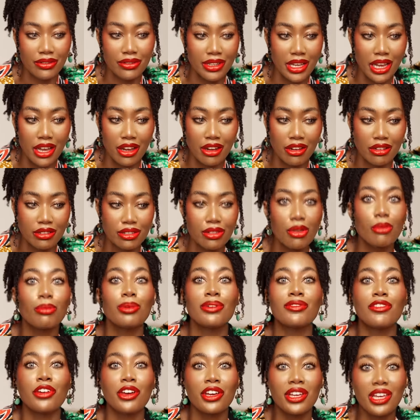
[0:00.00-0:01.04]
your hair, so be
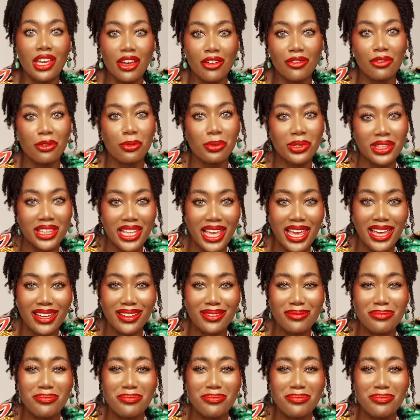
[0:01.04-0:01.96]
very careful with that.